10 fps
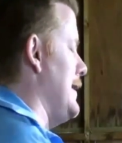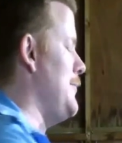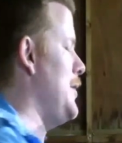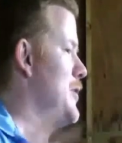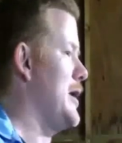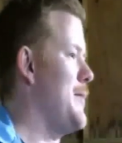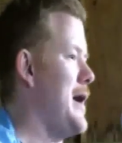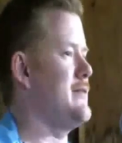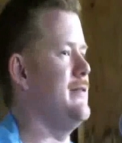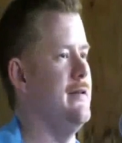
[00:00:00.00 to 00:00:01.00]
And let me bring it
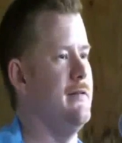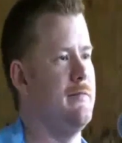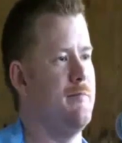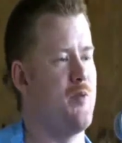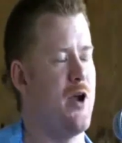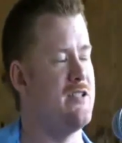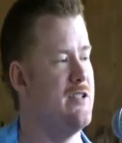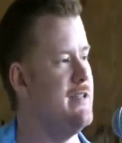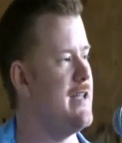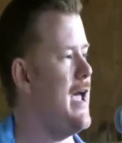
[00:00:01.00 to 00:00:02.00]
back to the
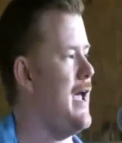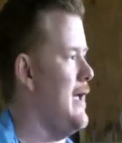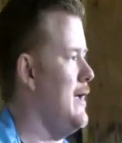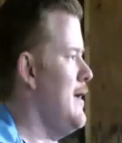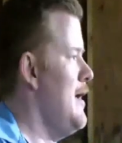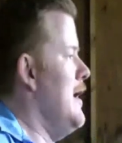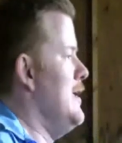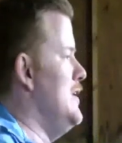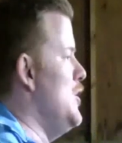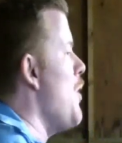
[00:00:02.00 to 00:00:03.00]
present day.
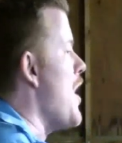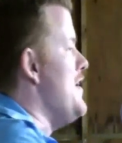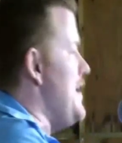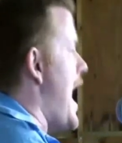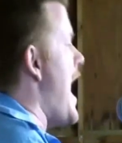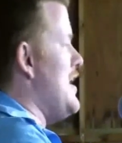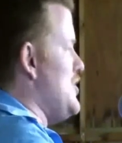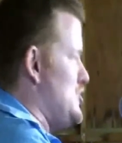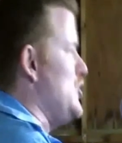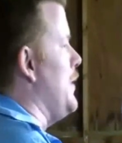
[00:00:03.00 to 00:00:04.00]
You are
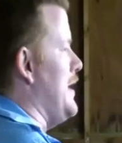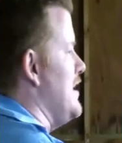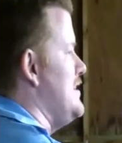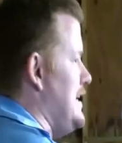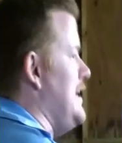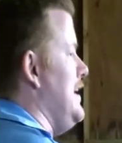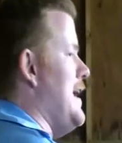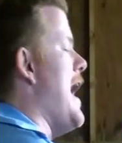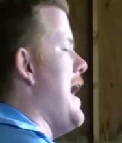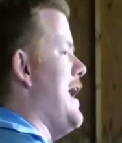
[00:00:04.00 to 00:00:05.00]
not doing a
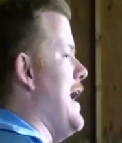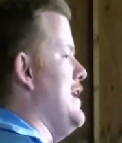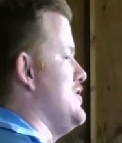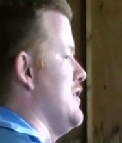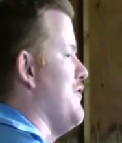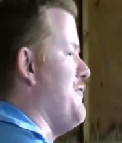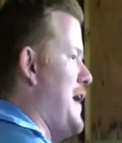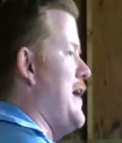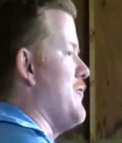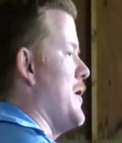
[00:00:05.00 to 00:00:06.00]
DEA agent a
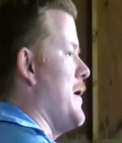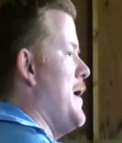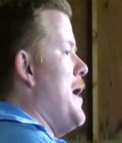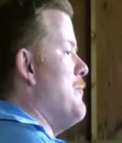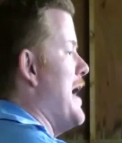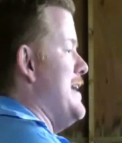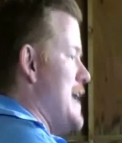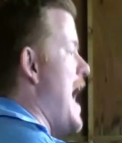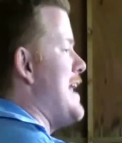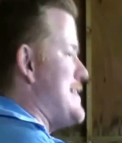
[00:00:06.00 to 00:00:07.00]
favor by
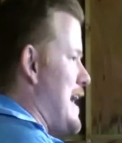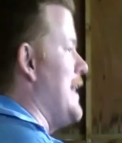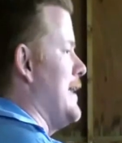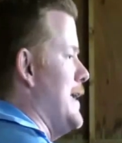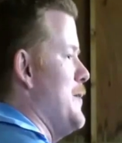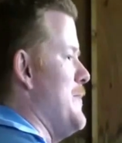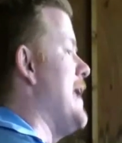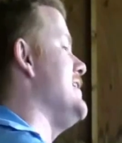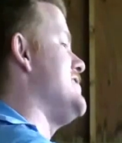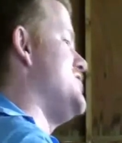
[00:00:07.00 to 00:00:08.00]
not telling him
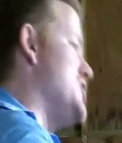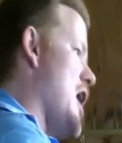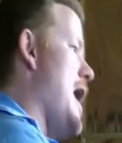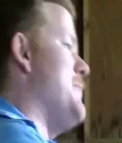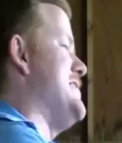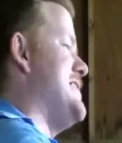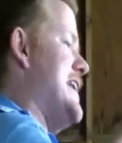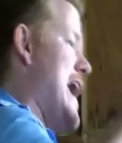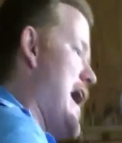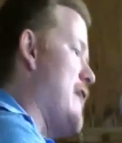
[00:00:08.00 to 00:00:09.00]
that his job is
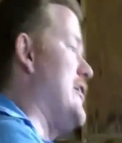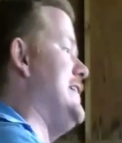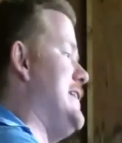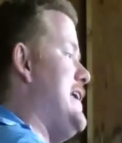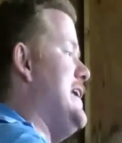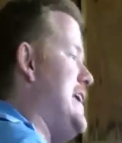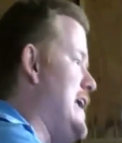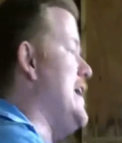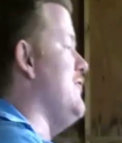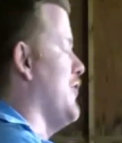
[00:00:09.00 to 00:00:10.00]
inherently
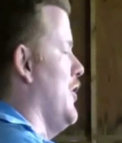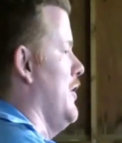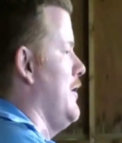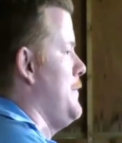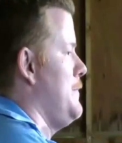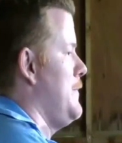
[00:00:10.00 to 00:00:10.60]
evil.